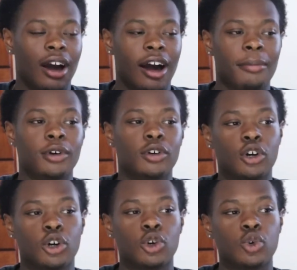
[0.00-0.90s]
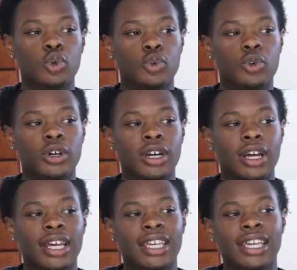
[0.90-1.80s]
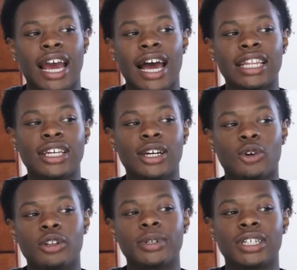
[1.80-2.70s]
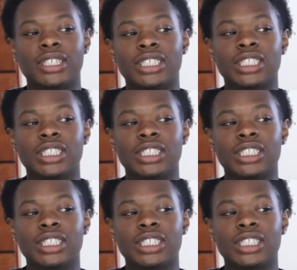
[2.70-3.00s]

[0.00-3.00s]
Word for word: I'ma go Kali only because she